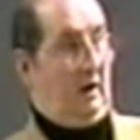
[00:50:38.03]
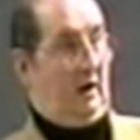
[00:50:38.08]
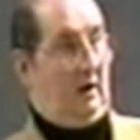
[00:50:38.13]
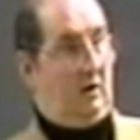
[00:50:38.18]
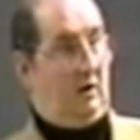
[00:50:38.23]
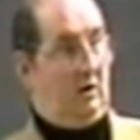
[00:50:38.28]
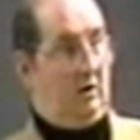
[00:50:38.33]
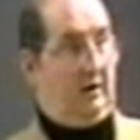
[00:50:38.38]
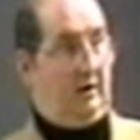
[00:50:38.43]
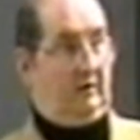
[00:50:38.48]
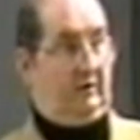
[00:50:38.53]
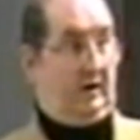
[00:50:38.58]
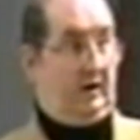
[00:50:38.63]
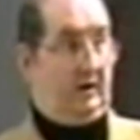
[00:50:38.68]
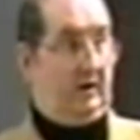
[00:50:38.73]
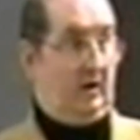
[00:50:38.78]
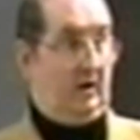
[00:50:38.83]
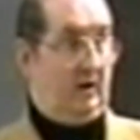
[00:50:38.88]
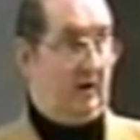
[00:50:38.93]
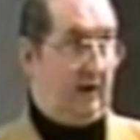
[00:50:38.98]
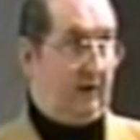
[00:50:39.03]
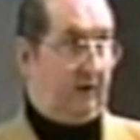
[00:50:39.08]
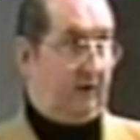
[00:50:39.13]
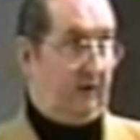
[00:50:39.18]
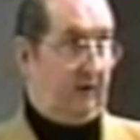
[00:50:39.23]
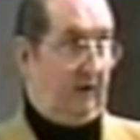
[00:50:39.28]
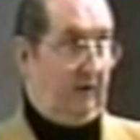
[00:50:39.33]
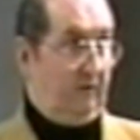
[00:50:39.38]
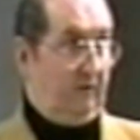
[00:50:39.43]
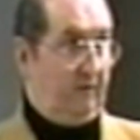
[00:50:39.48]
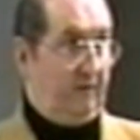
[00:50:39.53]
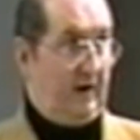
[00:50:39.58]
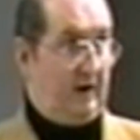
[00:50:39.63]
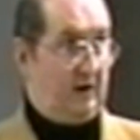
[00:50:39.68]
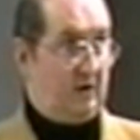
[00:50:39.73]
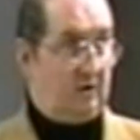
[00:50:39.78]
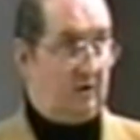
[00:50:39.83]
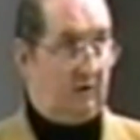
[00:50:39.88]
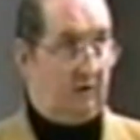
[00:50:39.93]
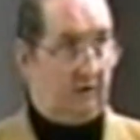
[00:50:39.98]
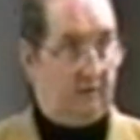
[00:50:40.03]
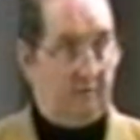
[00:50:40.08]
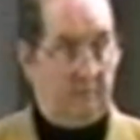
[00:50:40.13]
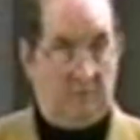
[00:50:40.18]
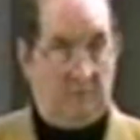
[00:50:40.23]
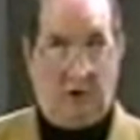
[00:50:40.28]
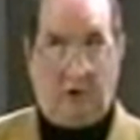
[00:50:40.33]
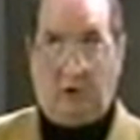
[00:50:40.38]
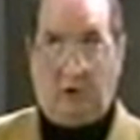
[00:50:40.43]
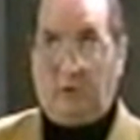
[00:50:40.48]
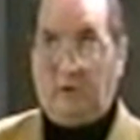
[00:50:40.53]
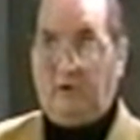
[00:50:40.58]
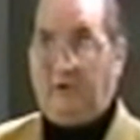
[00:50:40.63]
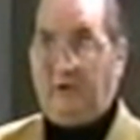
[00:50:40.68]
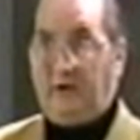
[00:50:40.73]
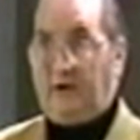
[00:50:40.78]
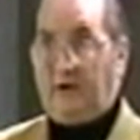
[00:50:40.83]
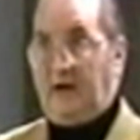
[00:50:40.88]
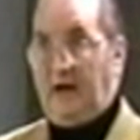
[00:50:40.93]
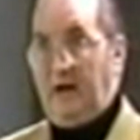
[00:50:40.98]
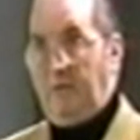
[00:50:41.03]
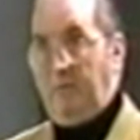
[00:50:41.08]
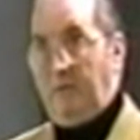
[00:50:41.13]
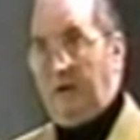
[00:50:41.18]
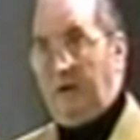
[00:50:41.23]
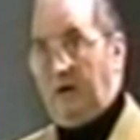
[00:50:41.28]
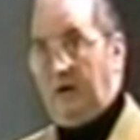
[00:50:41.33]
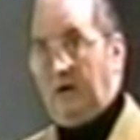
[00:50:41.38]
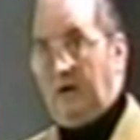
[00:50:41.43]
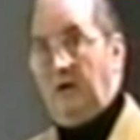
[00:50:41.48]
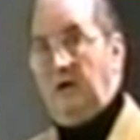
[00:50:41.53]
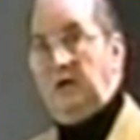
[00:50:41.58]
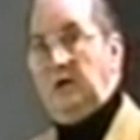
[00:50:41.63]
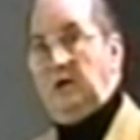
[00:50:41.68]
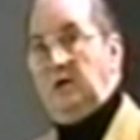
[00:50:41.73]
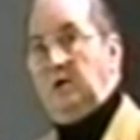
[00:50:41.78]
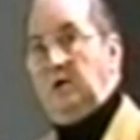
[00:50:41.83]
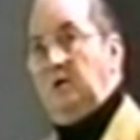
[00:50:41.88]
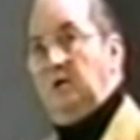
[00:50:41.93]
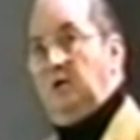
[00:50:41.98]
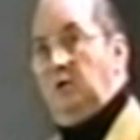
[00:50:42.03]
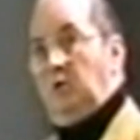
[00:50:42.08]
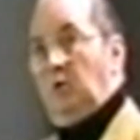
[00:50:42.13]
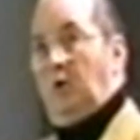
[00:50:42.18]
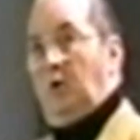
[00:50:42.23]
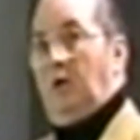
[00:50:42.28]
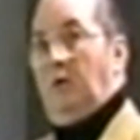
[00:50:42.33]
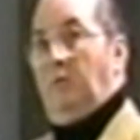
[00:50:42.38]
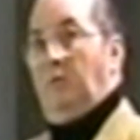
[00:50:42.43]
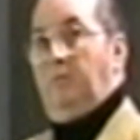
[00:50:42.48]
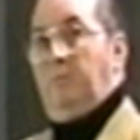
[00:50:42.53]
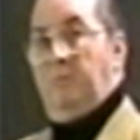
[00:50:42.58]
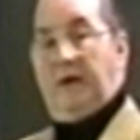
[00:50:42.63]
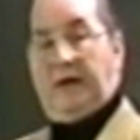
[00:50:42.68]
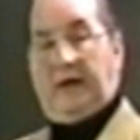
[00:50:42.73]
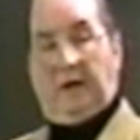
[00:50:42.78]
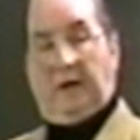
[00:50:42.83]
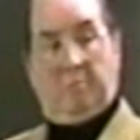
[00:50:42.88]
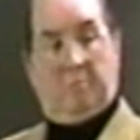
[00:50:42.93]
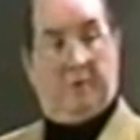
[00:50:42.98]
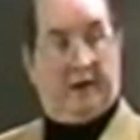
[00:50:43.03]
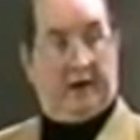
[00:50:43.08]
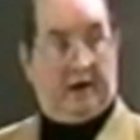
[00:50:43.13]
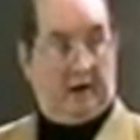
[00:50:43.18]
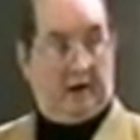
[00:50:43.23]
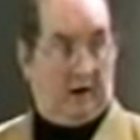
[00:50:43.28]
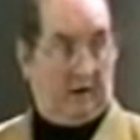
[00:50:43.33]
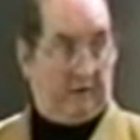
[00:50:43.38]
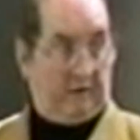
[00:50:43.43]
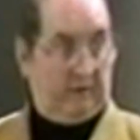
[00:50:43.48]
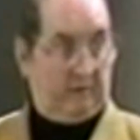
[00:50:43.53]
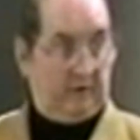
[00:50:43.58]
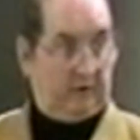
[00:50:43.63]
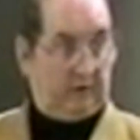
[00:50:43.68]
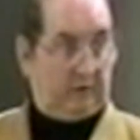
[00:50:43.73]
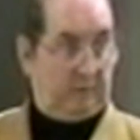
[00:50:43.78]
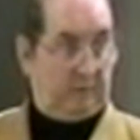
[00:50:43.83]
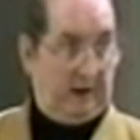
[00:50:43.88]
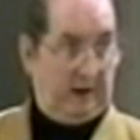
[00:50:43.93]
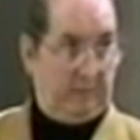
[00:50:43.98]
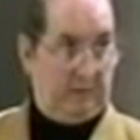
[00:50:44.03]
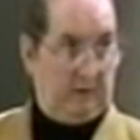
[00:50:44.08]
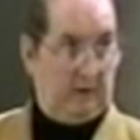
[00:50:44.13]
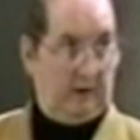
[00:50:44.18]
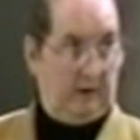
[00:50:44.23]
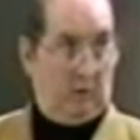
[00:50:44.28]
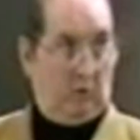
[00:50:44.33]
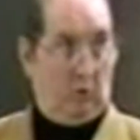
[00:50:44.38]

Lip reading: and all those other Nazi fascist murderers that came here who are making money off of this people.